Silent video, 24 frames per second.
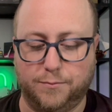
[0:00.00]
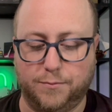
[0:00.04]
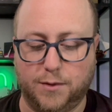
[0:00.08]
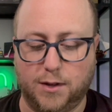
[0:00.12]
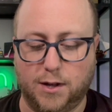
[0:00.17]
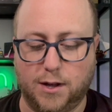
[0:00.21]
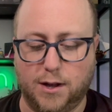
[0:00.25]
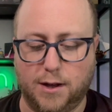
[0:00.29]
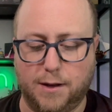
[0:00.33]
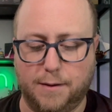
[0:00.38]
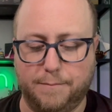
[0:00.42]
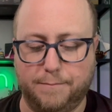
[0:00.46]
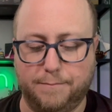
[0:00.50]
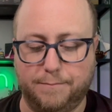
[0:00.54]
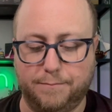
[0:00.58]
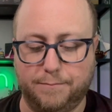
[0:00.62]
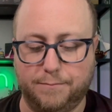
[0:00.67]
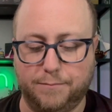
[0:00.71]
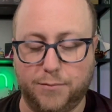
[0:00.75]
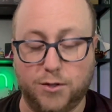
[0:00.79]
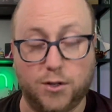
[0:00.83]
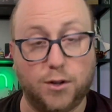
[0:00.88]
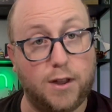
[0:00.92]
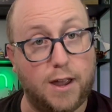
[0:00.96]

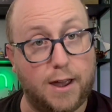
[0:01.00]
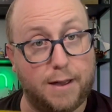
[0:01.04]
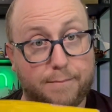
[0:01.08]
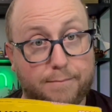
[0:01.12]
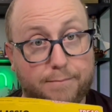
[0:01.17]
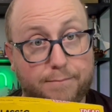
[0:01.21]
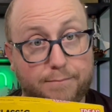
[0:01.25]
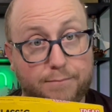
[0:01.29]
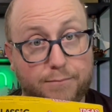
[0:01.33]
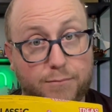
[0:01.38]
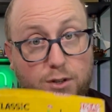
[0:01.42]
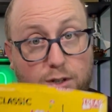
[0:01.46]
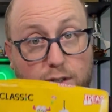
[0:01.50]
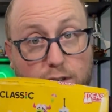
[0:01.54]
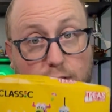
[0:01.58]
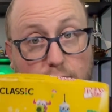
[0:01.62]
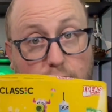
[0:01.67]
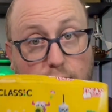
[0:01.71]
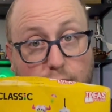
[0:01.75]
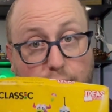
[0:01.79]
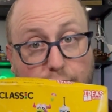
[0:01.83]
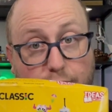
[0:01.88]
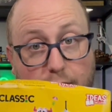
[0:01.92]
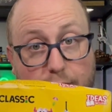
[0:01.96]
So yeah, just this
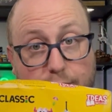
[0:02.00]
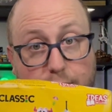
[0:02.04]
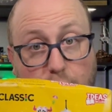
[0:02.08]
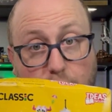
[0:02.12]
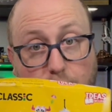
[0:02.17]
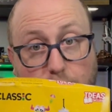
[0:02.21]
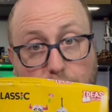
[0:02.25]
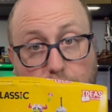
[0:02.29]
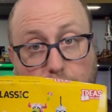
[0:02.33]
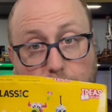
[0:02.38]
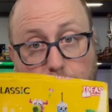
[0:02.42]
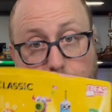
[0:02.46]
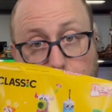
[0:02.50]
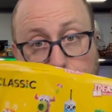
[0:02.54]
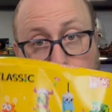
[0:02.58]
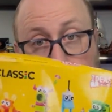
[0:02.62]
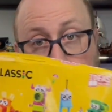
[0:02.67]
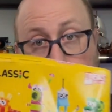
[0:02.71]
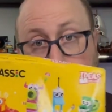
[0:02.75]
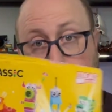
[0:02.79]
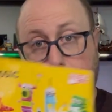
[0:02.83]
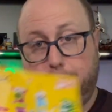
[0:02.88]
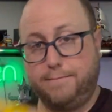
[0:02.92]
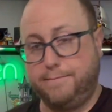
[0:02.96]
little $5 thing right
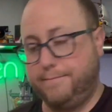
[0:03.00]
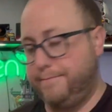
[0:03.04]
here.